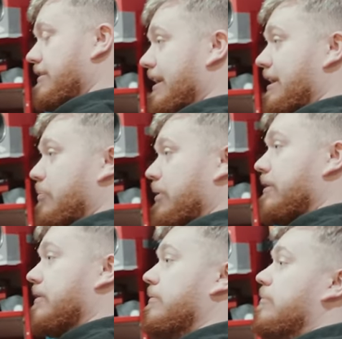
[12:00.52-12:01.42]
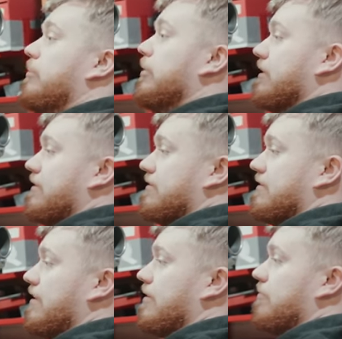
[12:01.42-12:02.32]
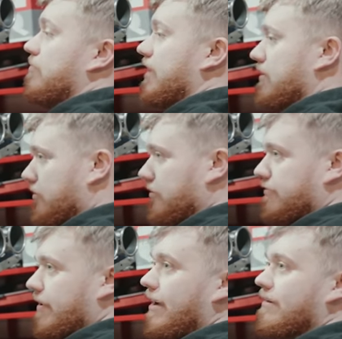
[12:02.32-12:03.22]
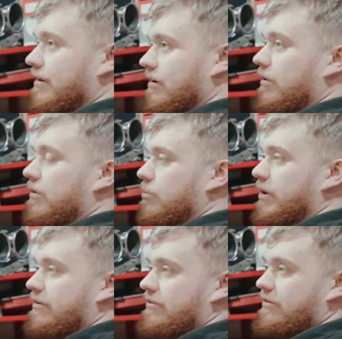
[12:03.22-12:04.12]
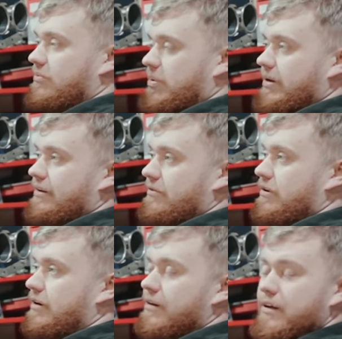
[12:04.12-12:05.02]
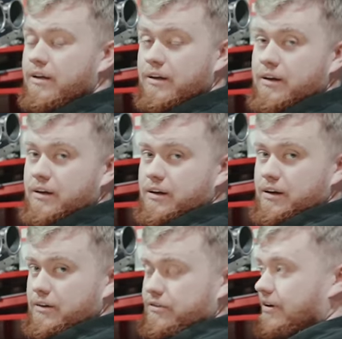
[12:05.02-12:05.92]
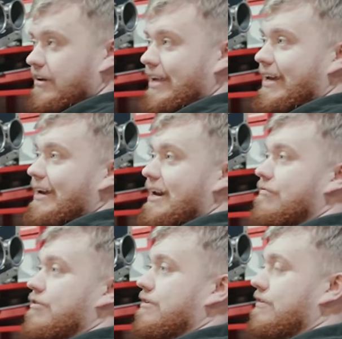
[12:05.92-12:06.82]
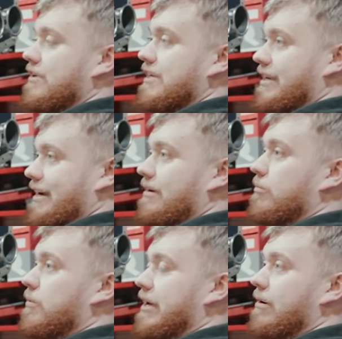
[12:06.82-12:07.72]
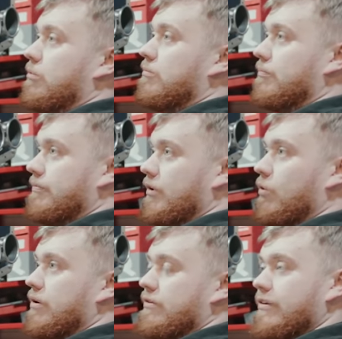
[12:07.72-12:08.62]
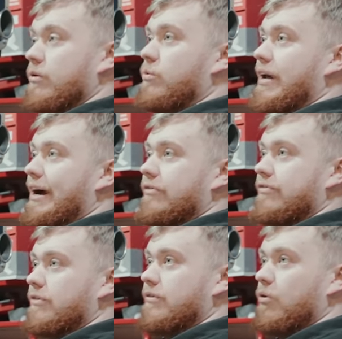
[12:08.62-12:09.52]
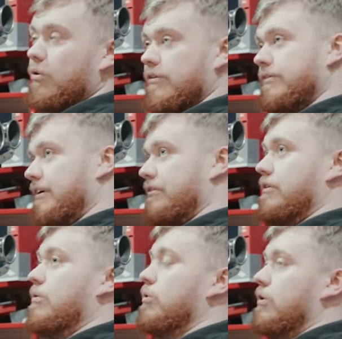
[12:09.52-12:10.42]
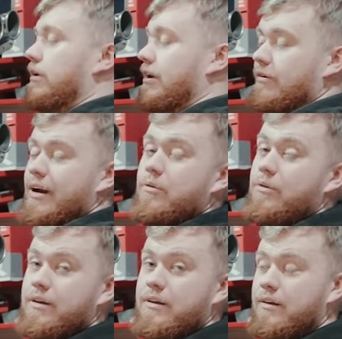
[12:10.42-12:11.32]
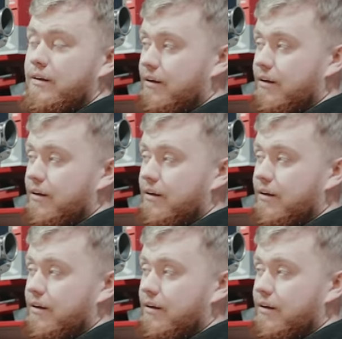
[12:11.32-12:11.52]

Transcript: deeper, but it's just finding all the wasted space really, and trying to gain everything that you can without going too daft and other things not working around it.